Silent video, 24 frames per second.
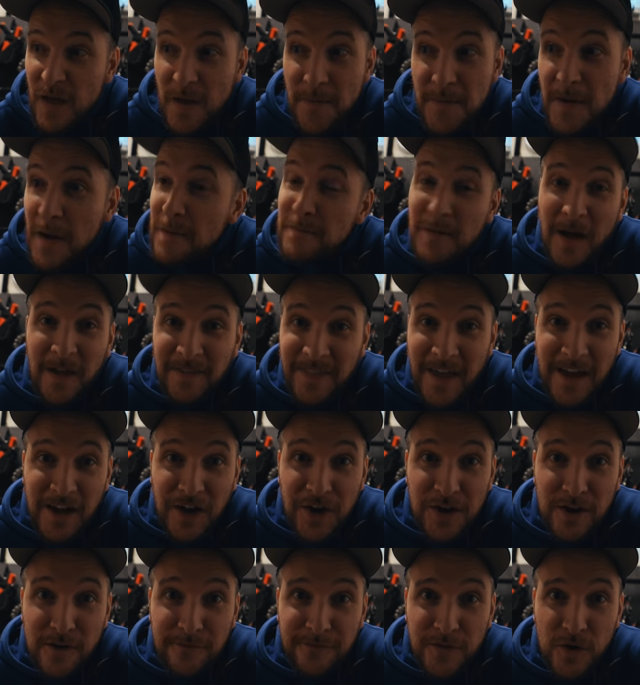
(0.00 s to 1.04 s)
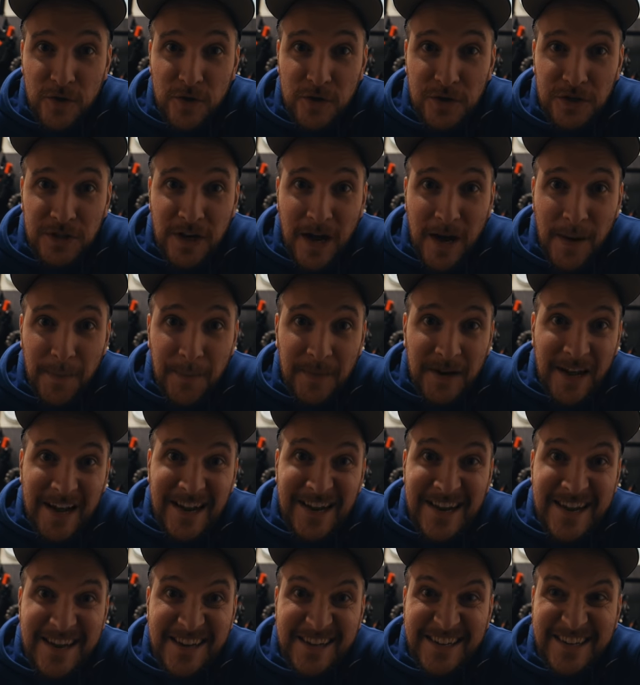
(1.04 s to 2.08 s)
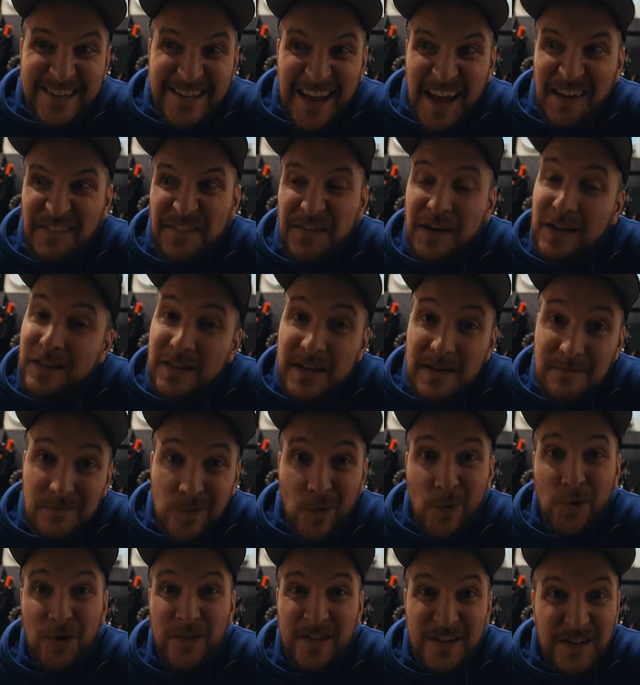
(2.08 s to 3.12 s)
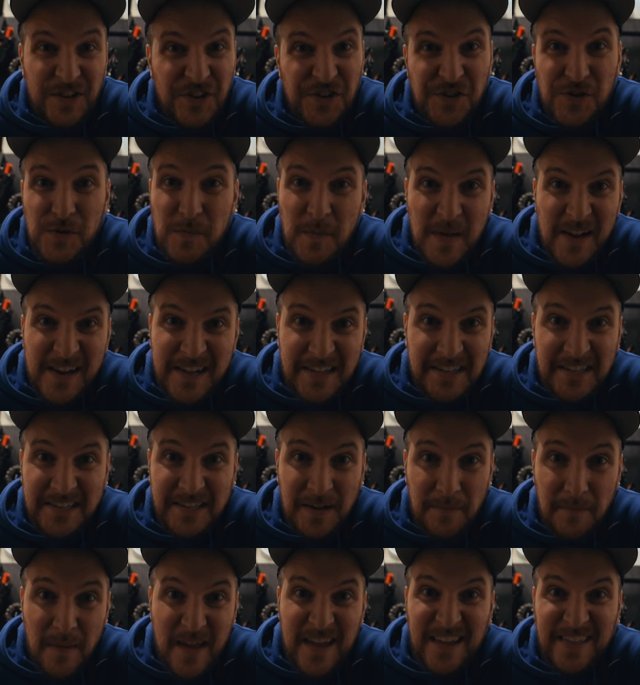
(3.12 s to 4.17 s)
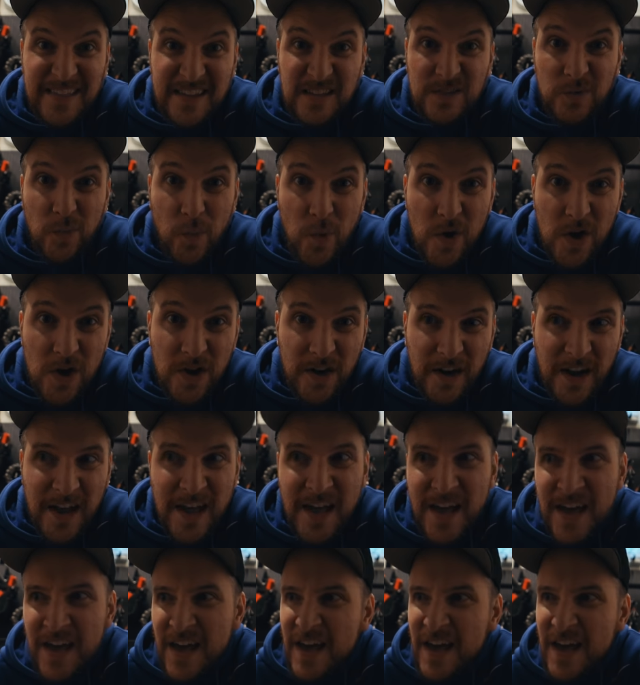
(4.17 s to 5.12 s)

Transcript: Maybe I'm not that good at Photoshop, but I needed definitely more than 2 minutes to make this work.